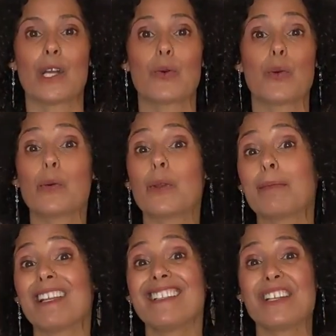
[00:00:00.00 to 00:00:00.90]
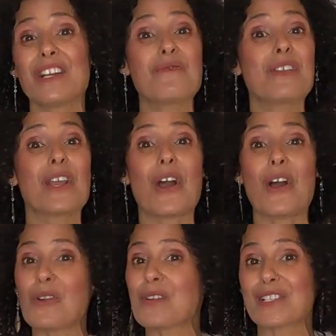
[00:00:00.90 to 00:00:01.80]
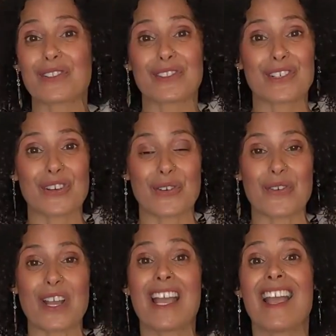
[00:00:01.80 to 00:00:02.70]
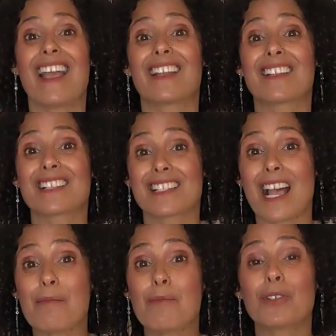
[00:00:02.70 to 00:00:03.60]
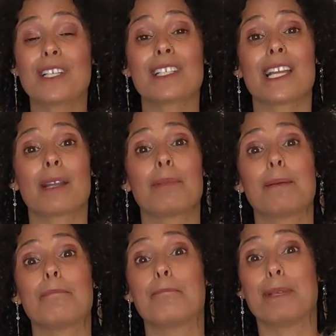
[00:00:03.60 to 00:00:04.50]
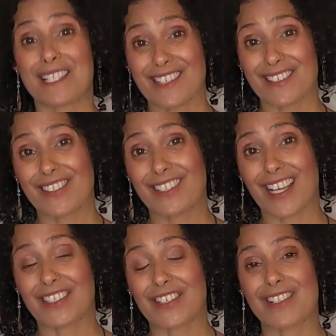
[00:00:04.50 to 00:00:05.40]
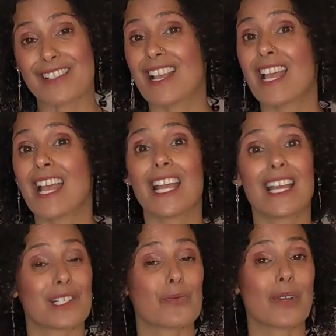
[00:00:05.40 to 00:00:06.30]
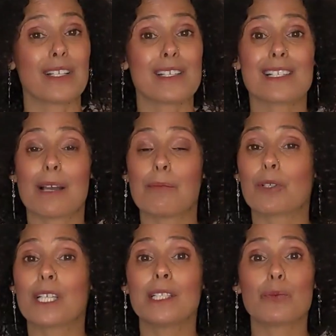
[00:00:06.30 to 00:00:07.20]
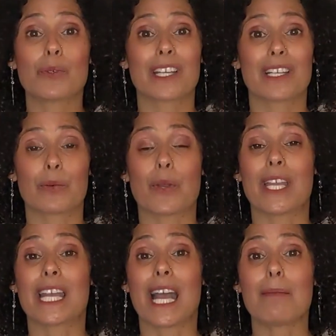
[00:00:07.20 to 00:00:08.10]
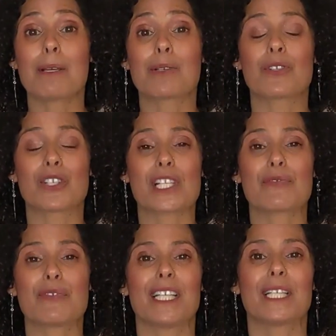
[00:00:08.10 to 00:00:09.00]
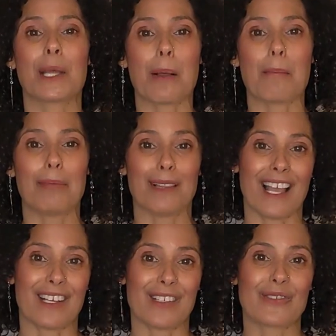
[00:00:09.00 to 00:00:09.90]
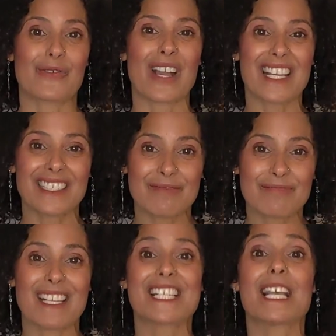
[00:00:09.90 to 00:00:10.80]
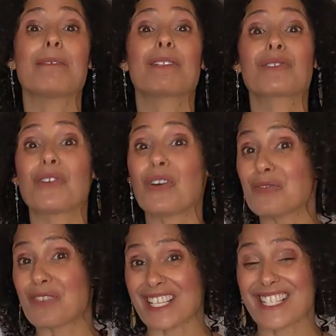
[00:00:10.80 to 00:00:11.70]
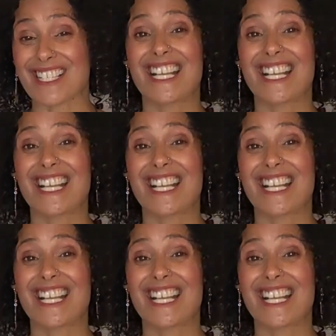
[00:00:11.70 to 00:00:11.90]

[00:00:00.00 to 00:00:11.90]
We women, we're always on the go, and some morning can be busier than others. As well, some morning we can wake up and we're just feeling blah, right? It happened to all of us.